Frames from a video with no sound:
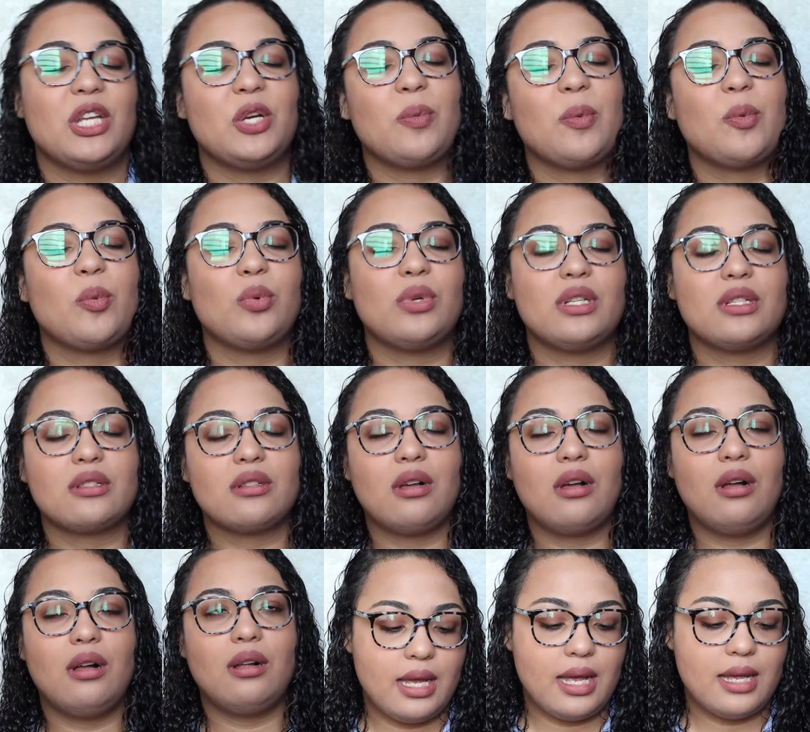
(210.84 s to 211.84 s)
don't remember what it's
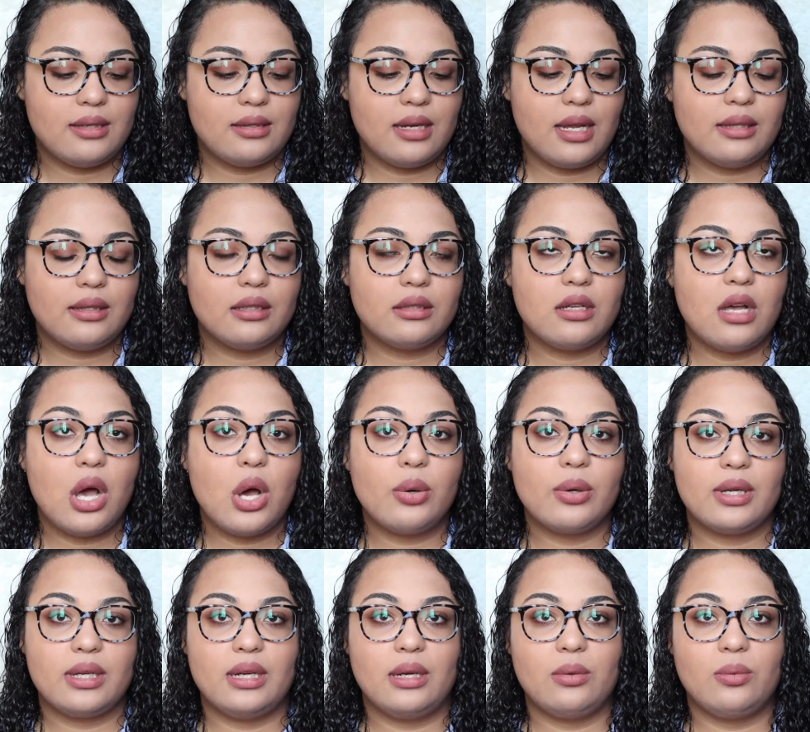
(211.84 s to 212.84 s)
called. It's not the
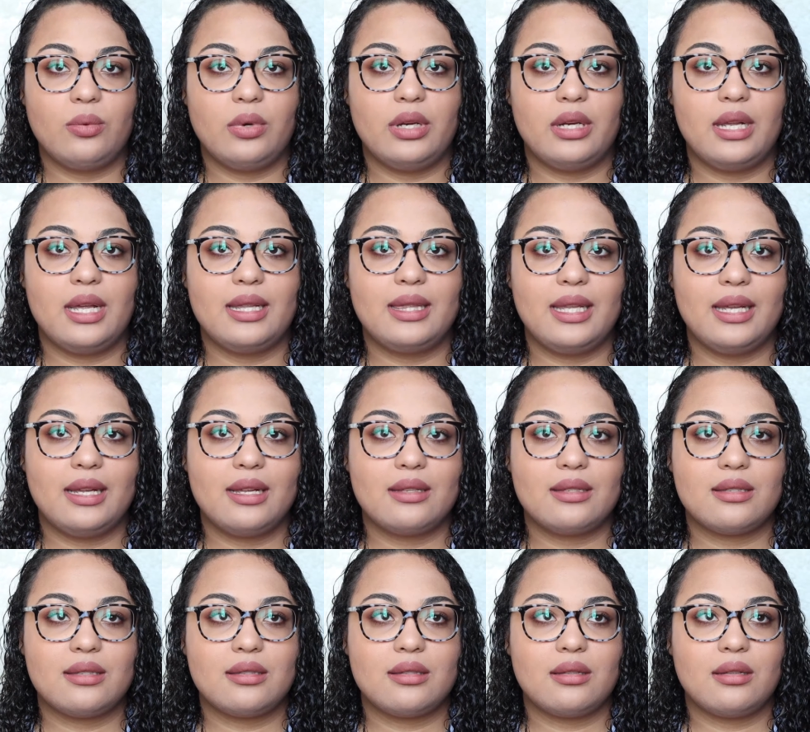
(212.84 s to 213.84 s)
coconut one. I think
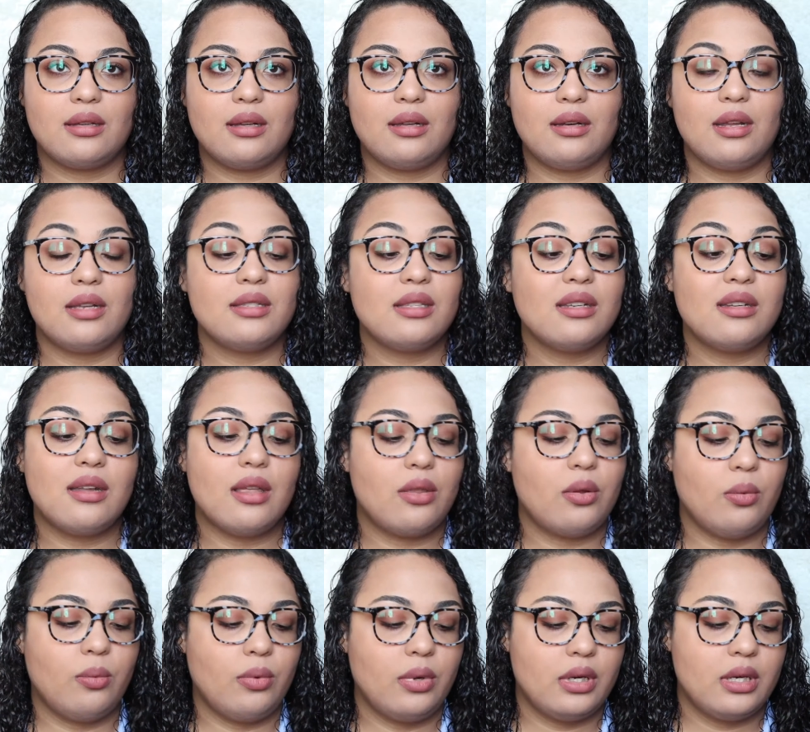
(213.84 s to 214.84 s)
it's
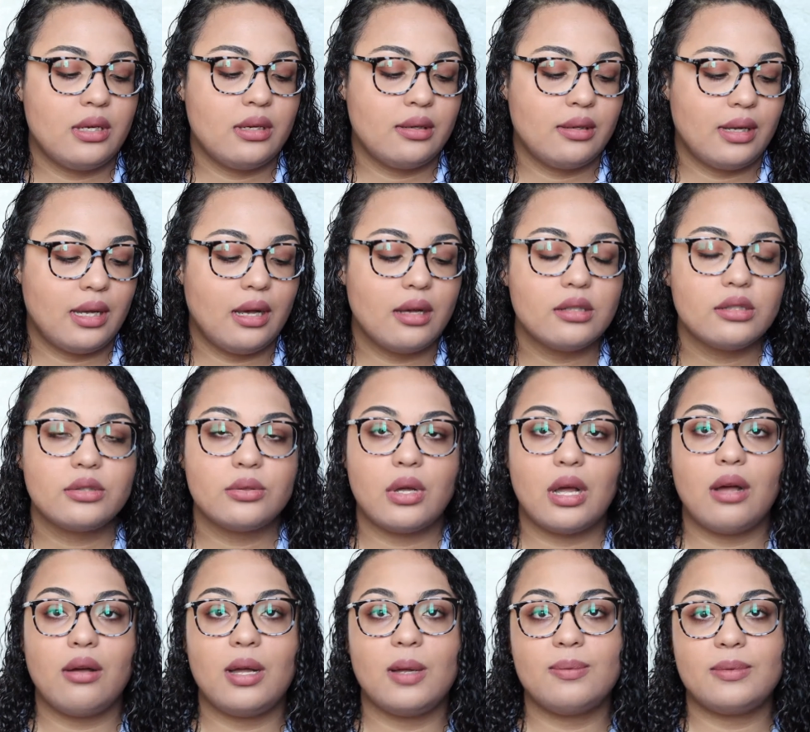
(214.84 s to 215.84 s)
another one. I'll
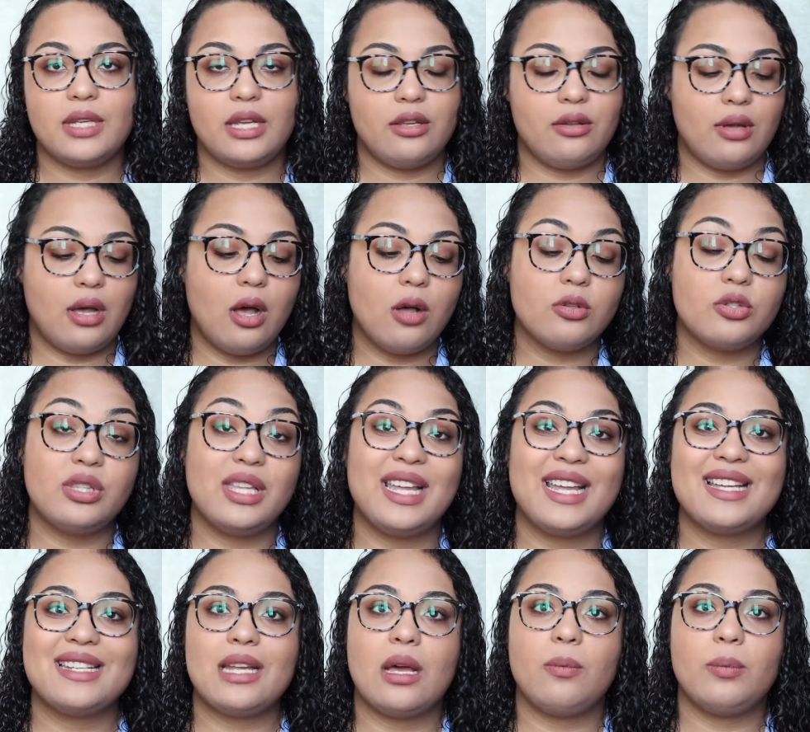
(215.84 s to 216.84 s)
update you. I'll
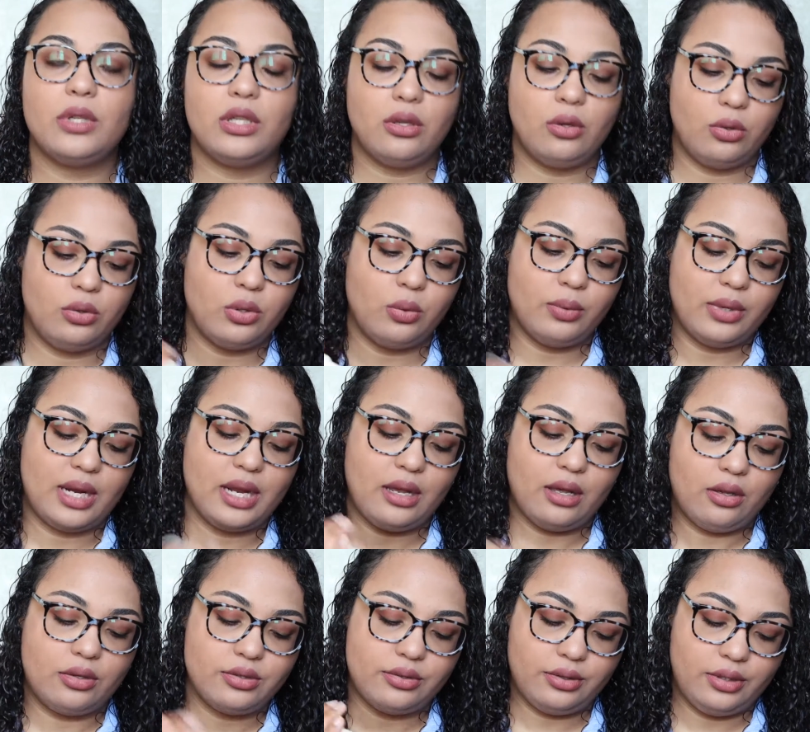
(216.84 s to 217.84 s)
link it down below, the one I
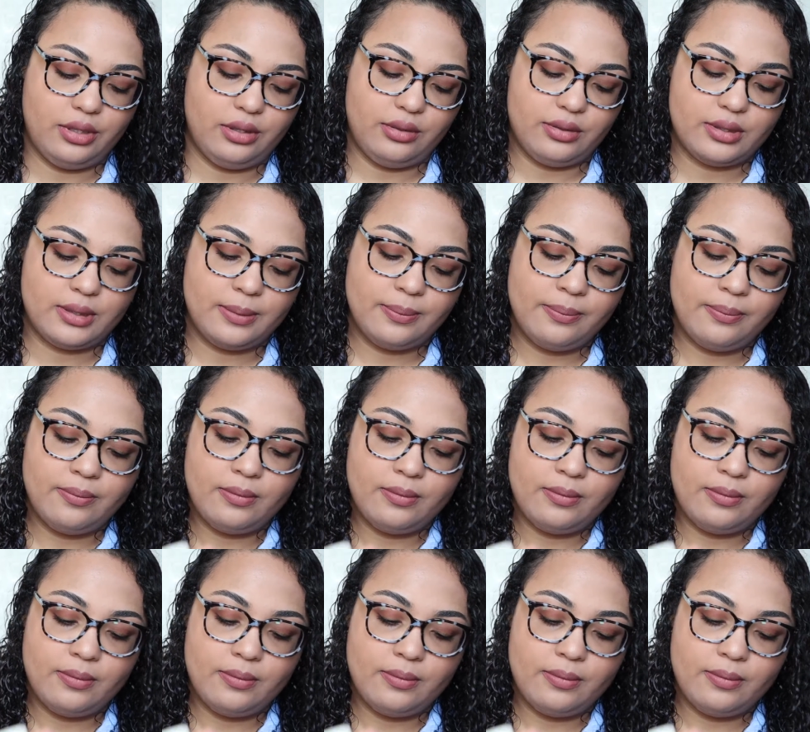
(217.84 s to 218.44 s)
also use.